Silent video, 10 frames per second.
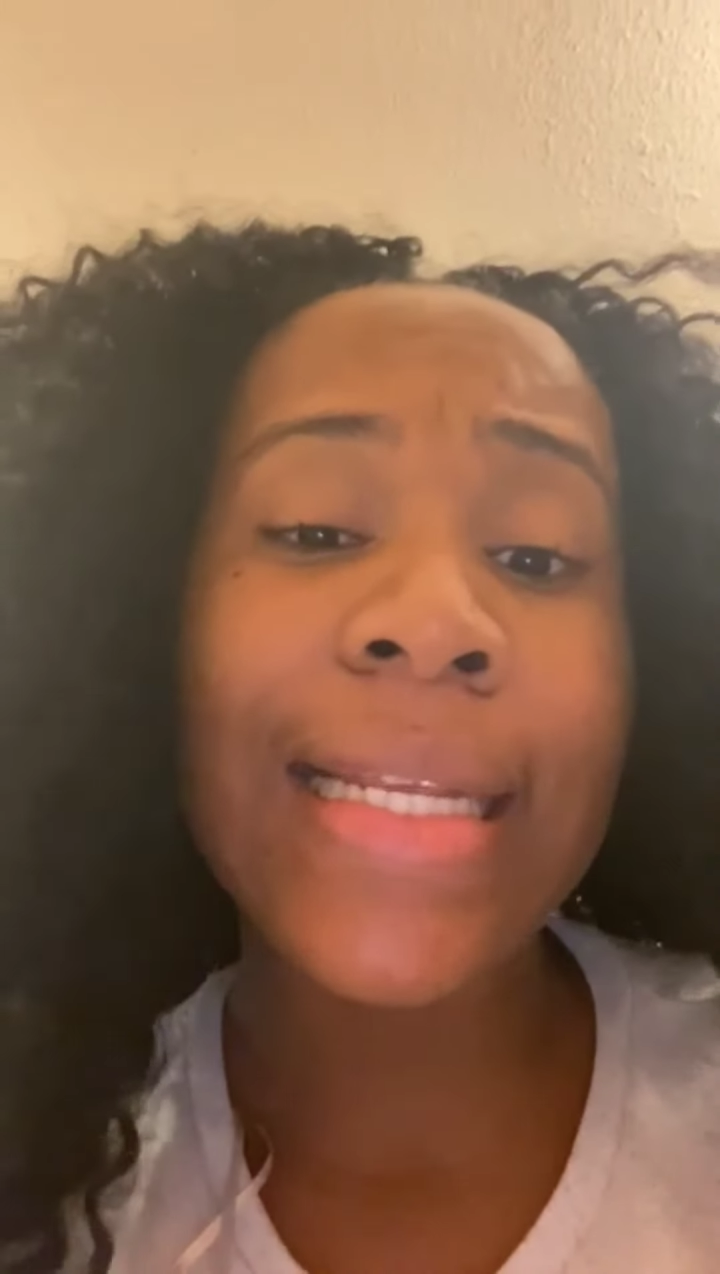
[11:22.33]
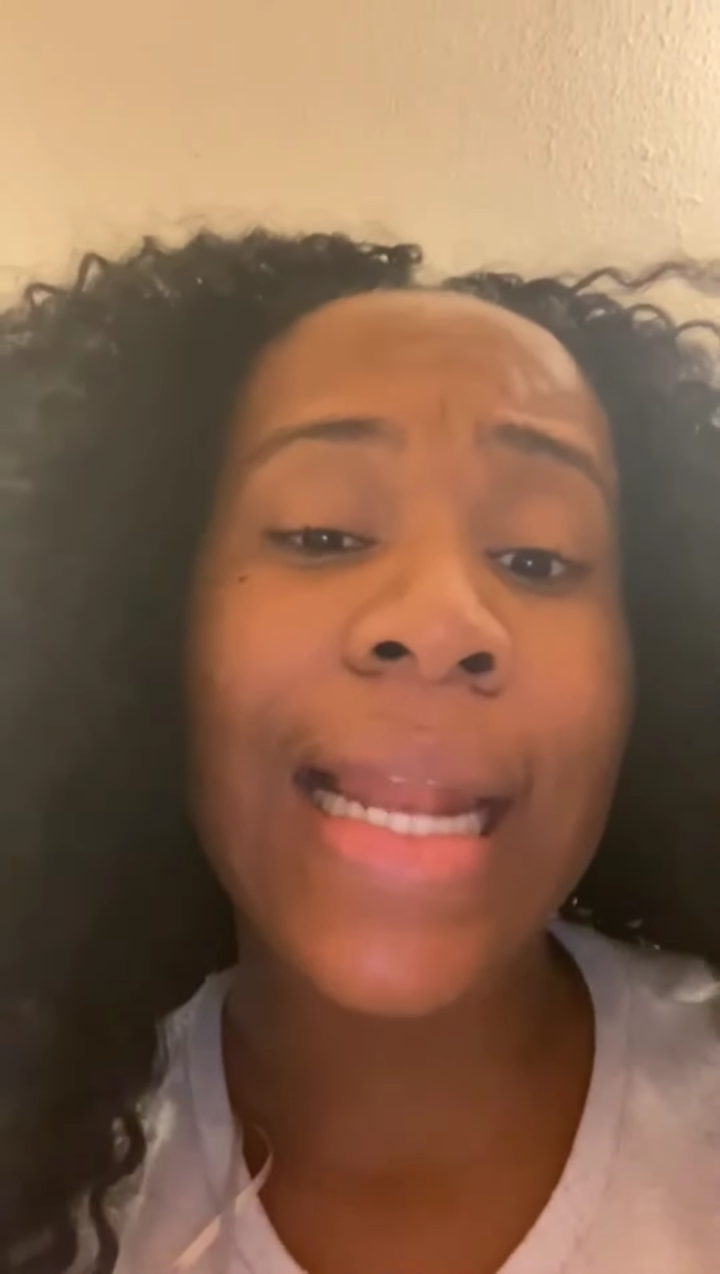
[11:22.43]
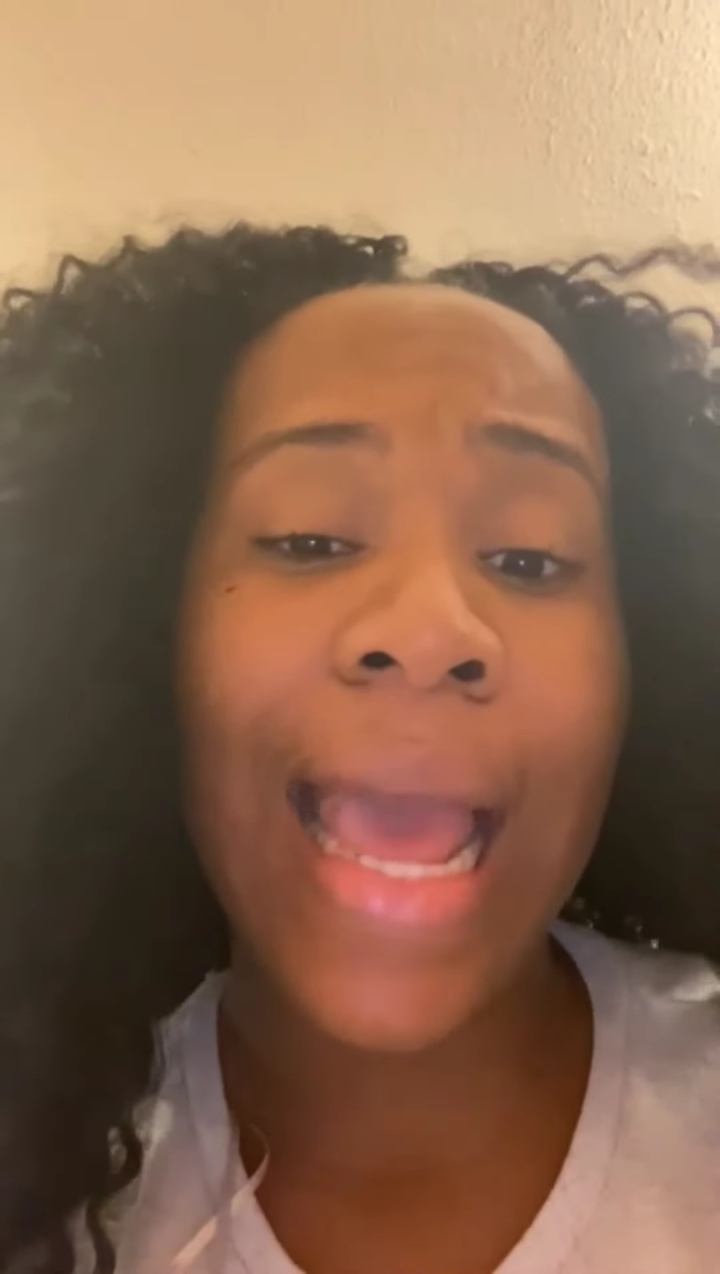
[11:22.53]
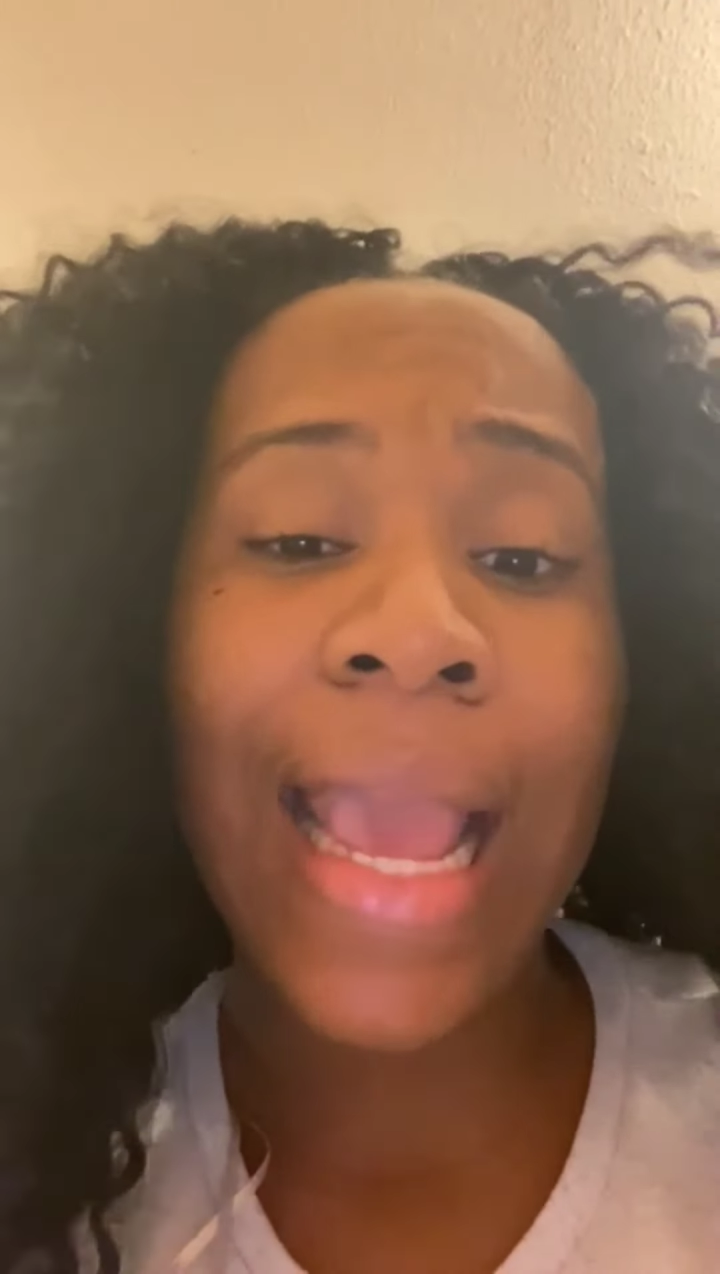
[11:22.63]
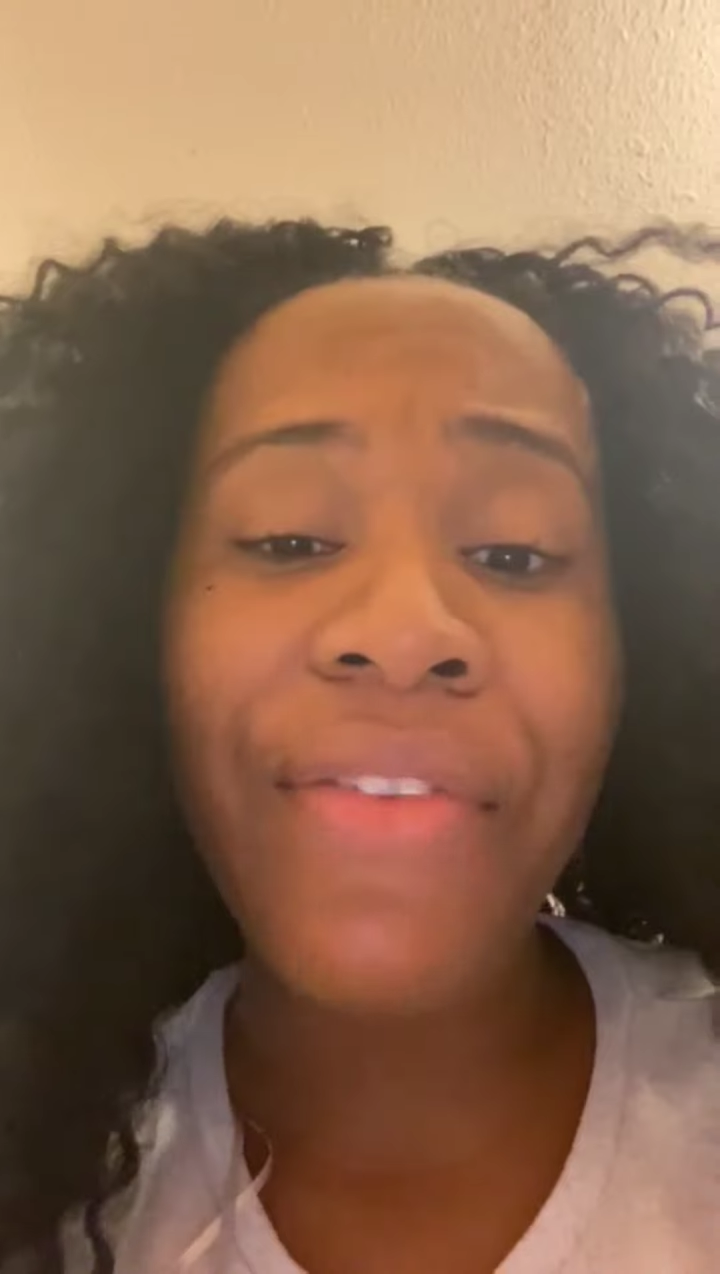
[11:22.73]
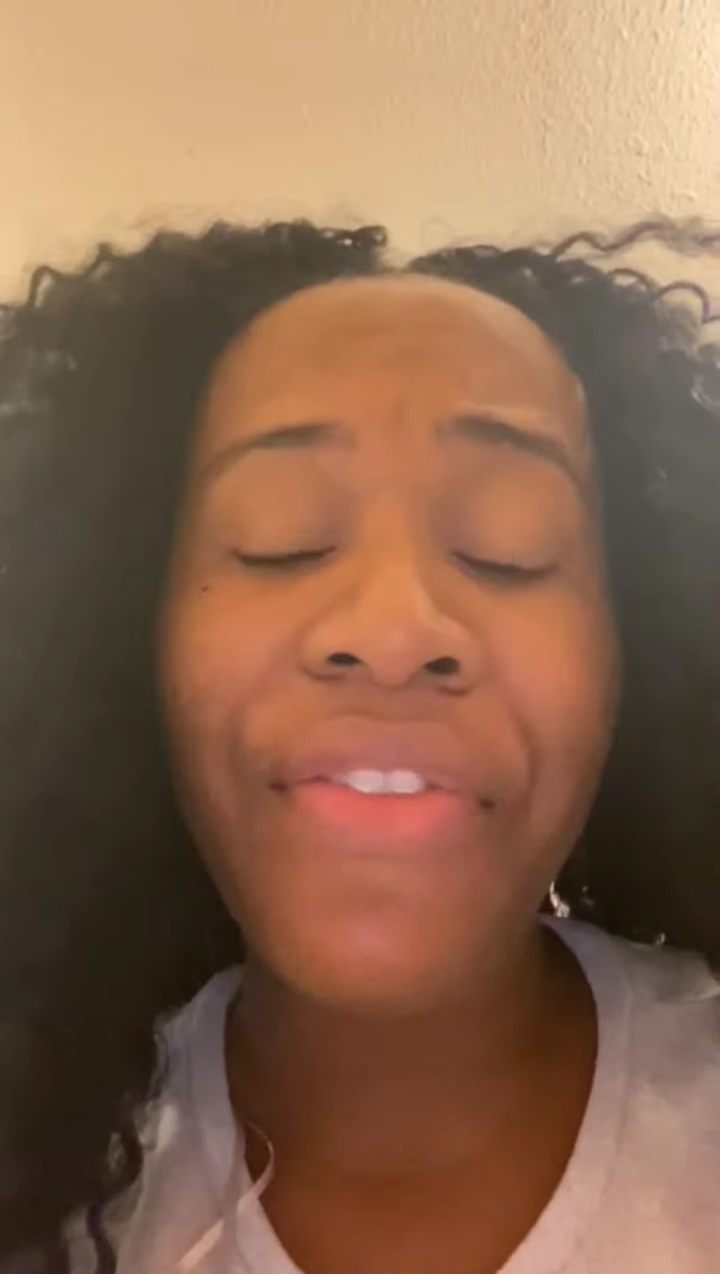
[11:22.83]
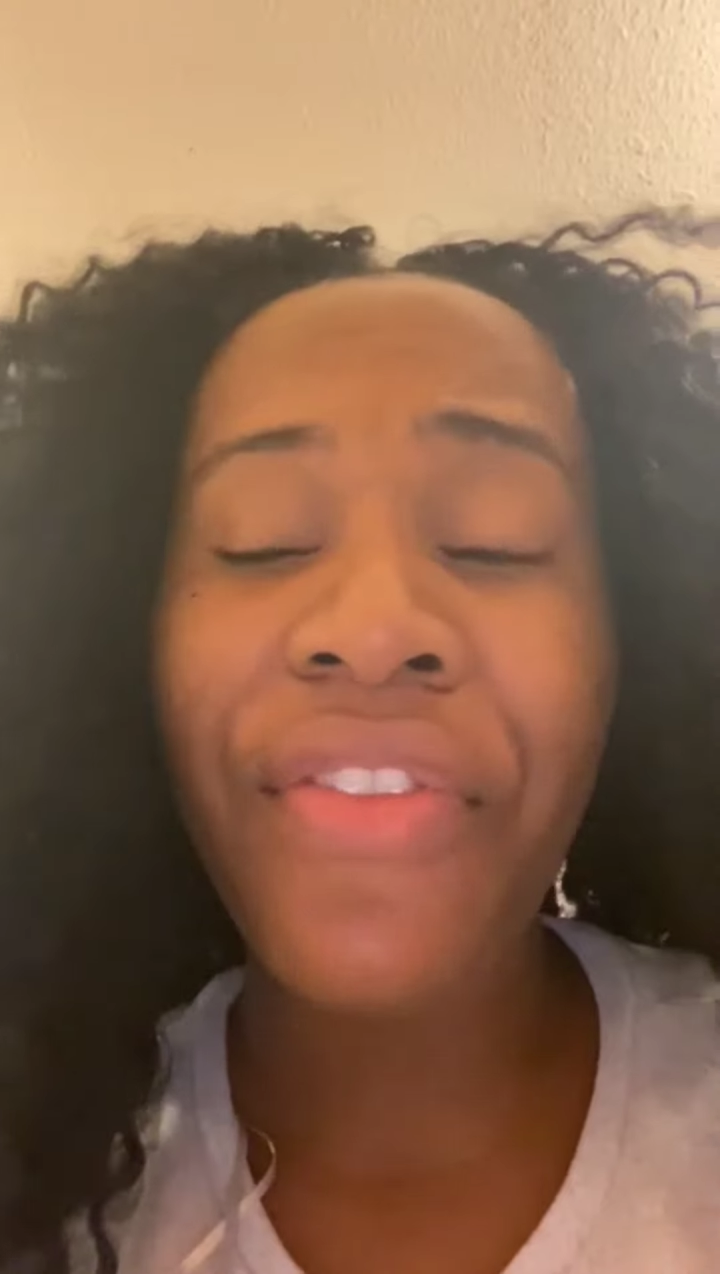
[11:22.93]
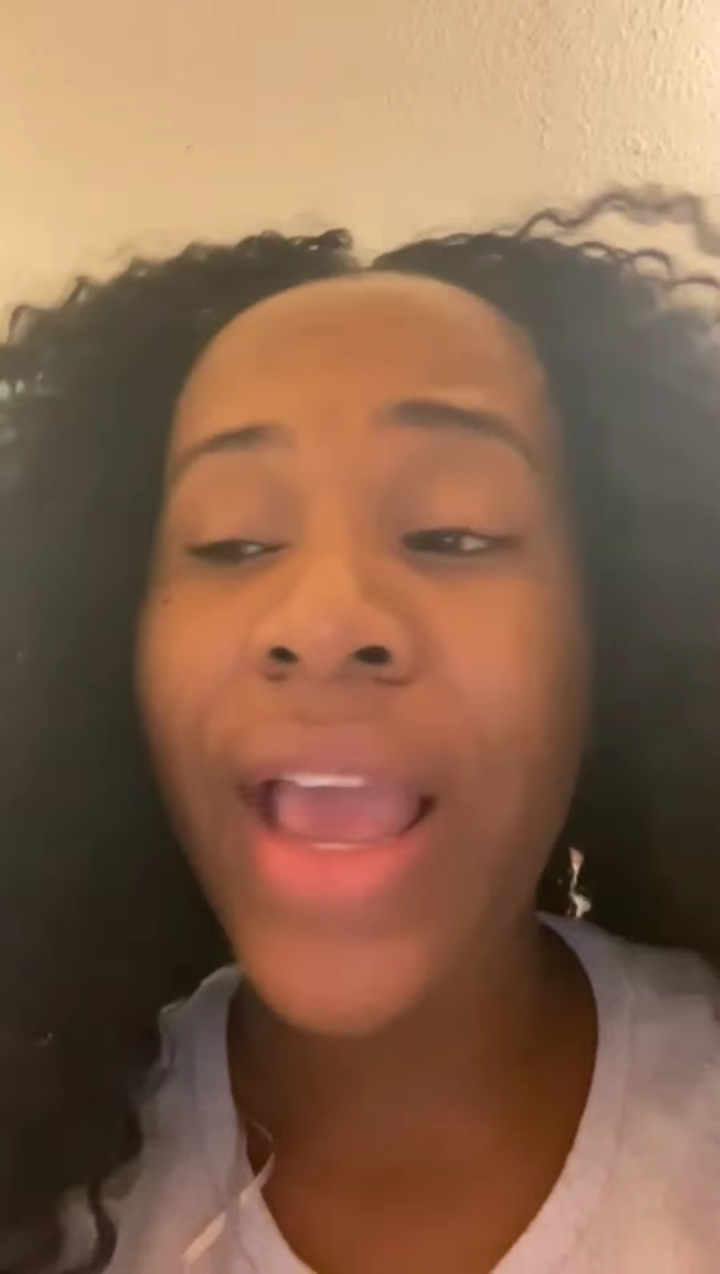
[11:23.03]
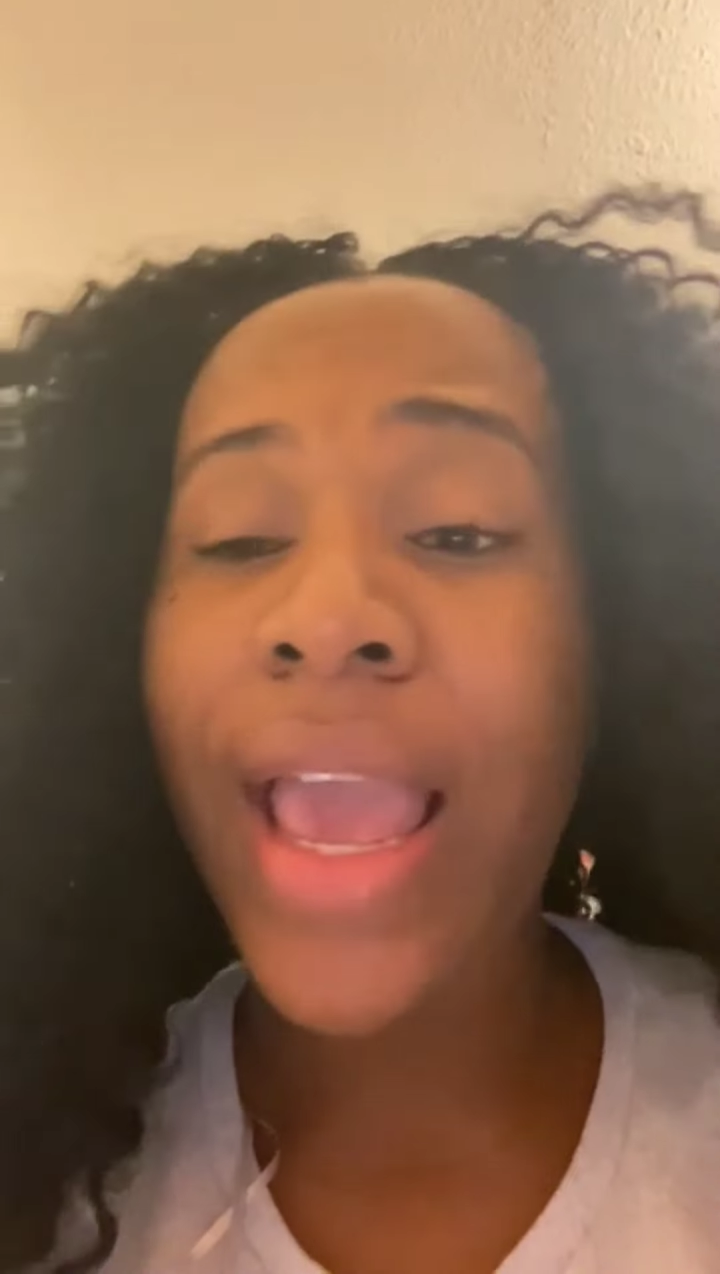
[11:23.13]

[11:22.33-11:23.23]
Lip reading: life.